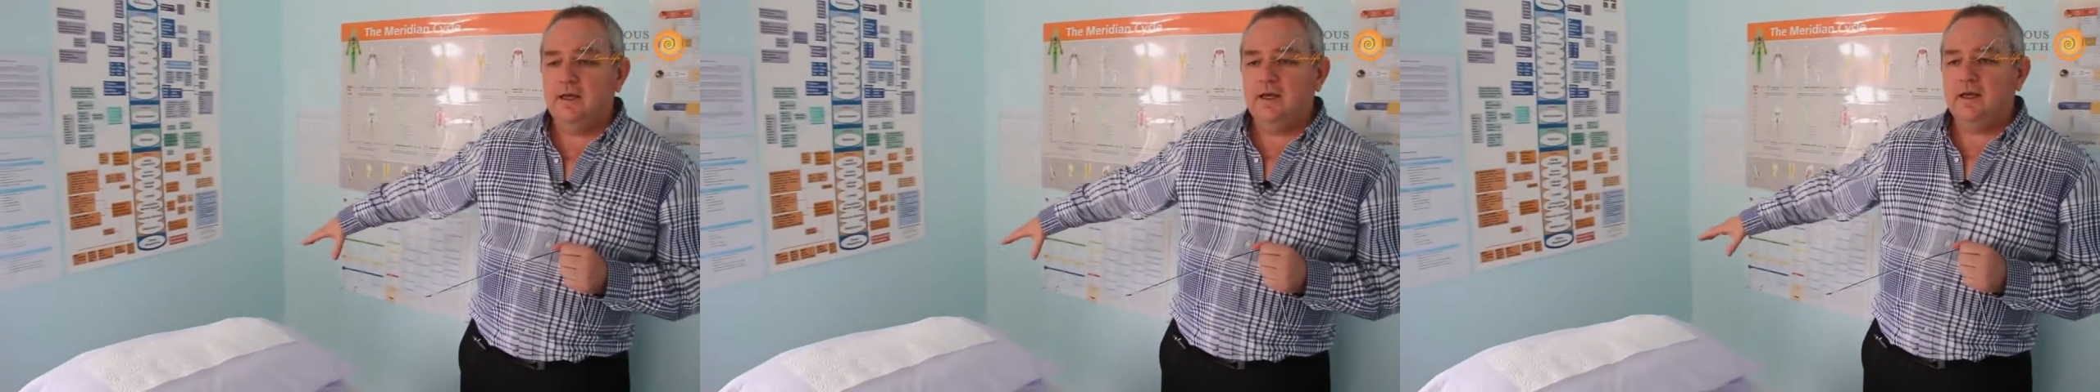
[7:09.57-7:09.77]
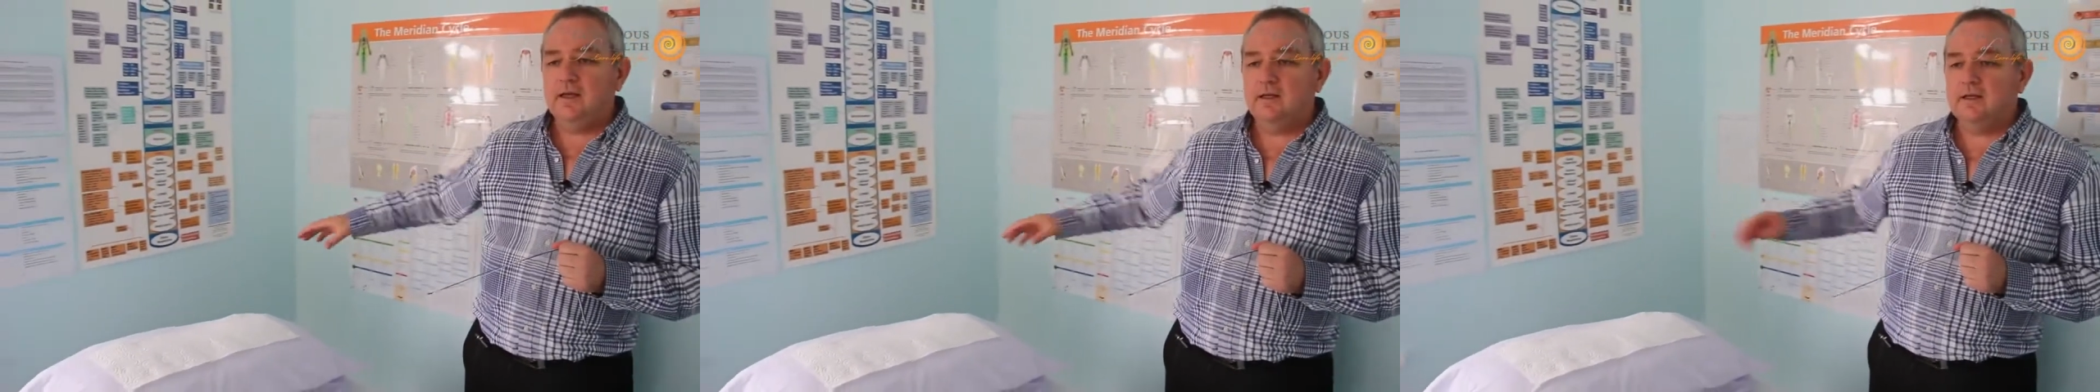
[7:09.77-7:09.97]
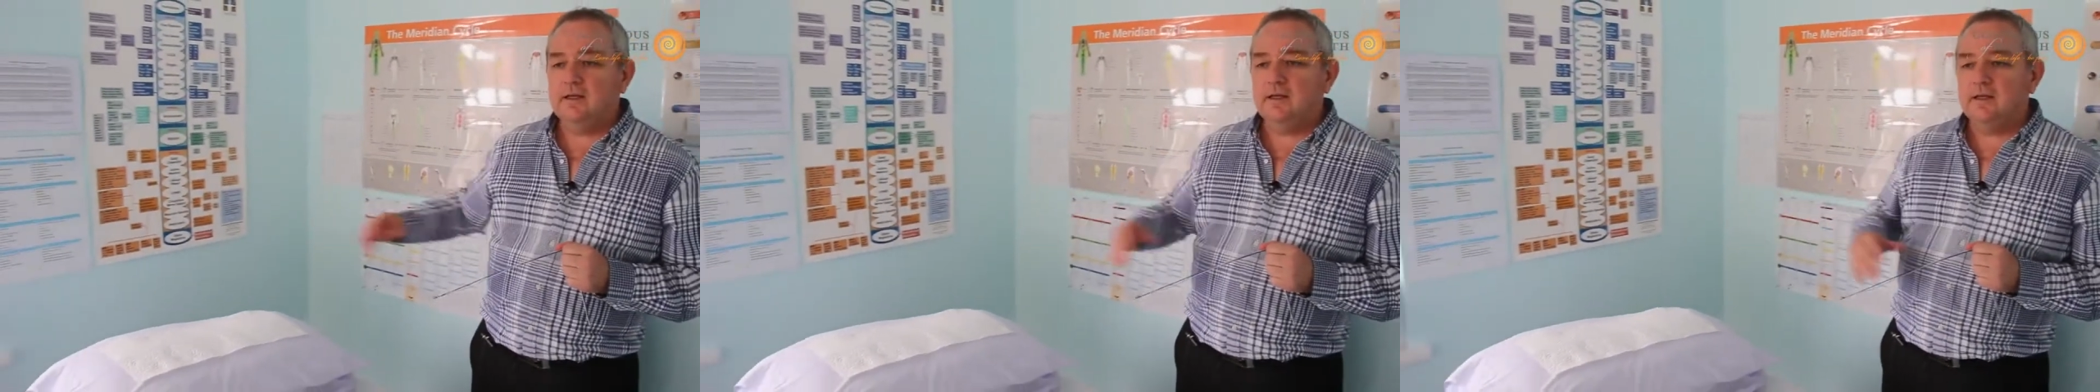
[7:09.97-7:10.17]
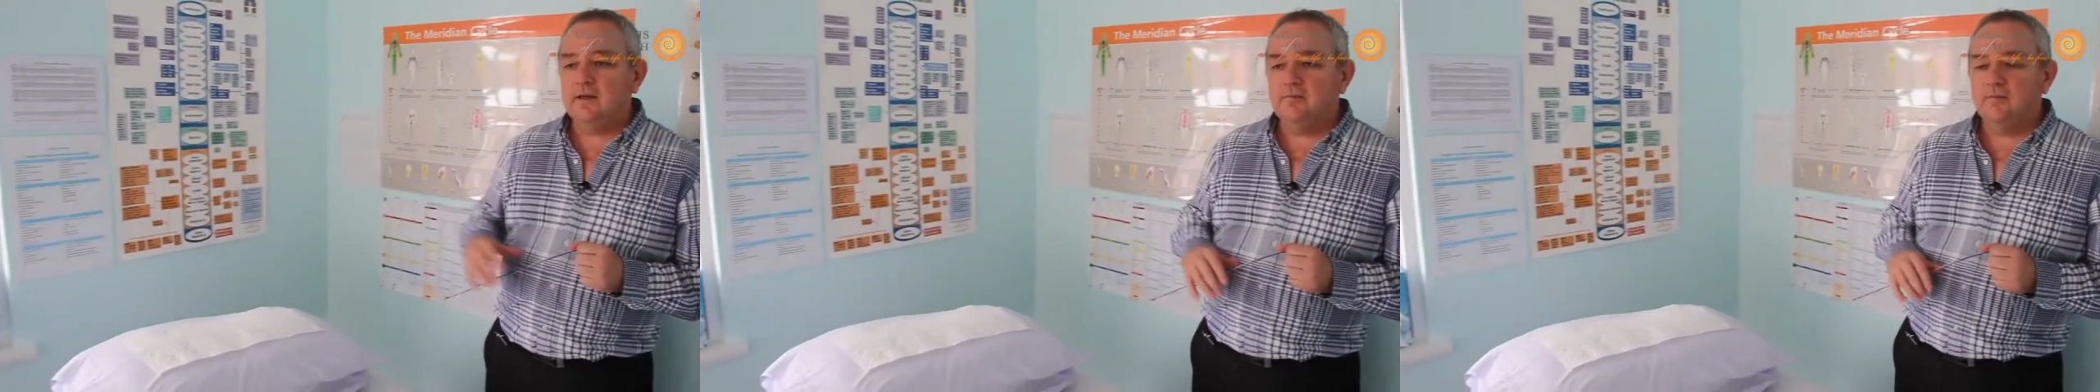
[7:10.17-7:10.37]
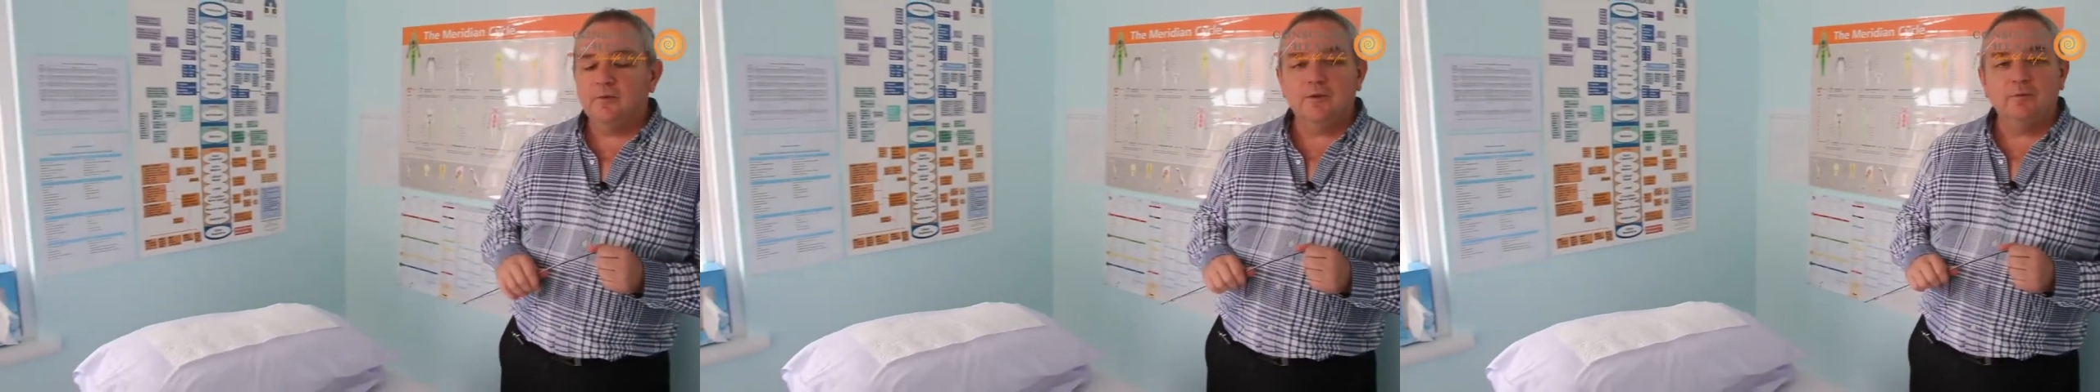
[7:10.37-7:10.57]
and
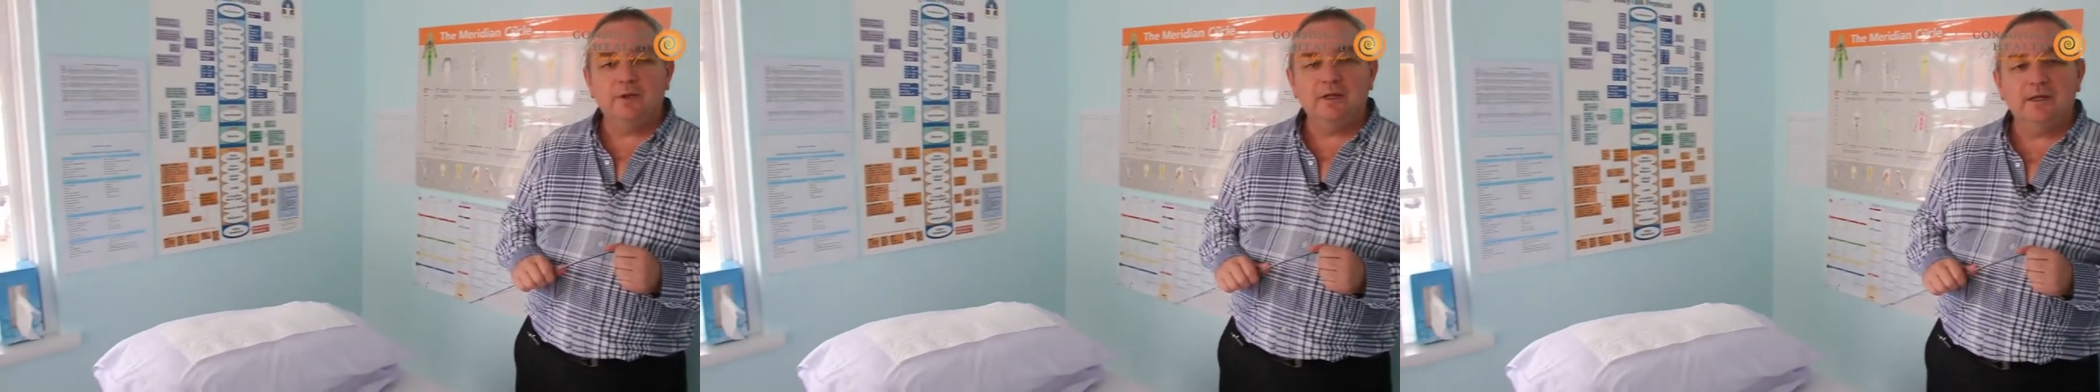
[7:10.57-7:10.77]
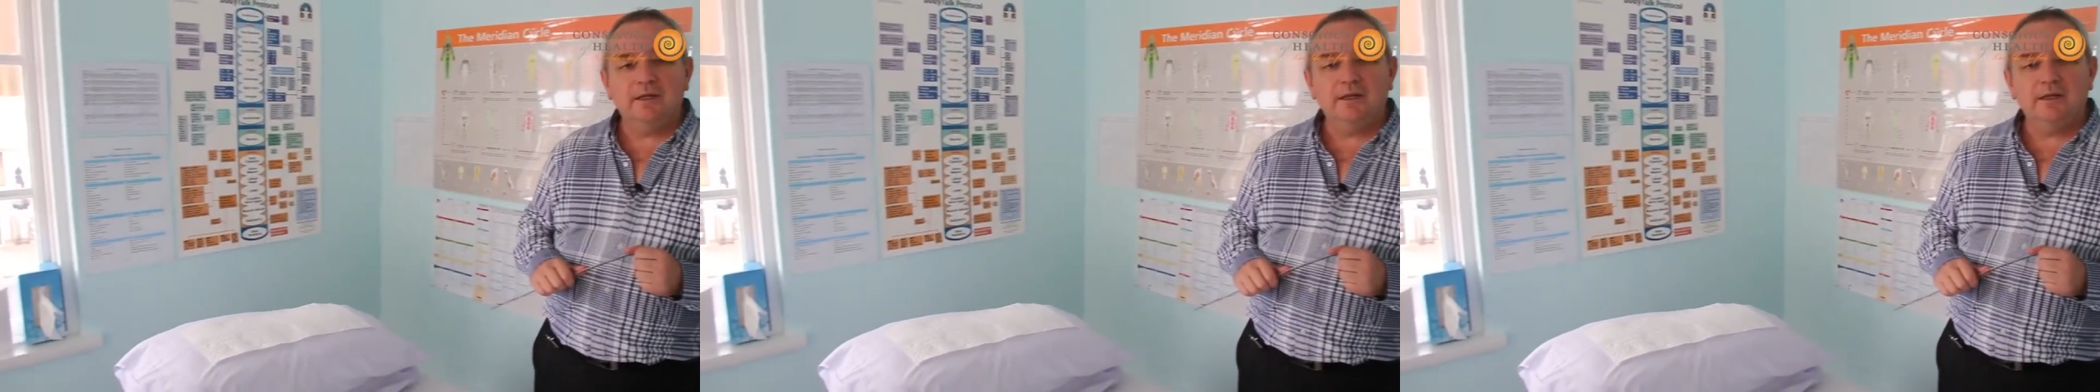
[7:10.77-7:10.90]
the many